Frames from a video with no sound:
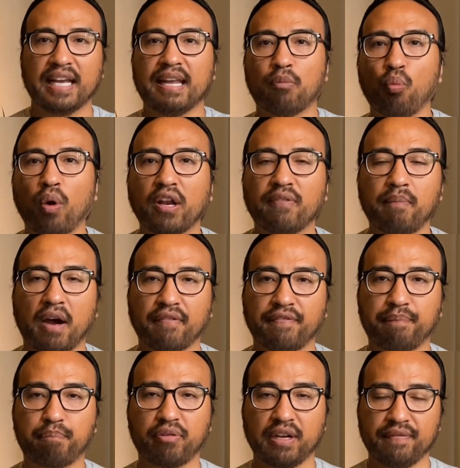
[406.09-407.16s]
In one of my
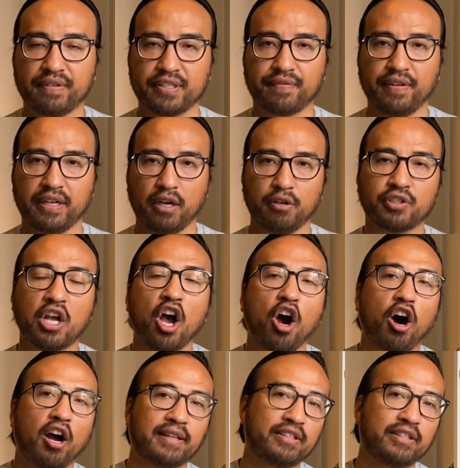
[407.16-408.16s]
previous videos, I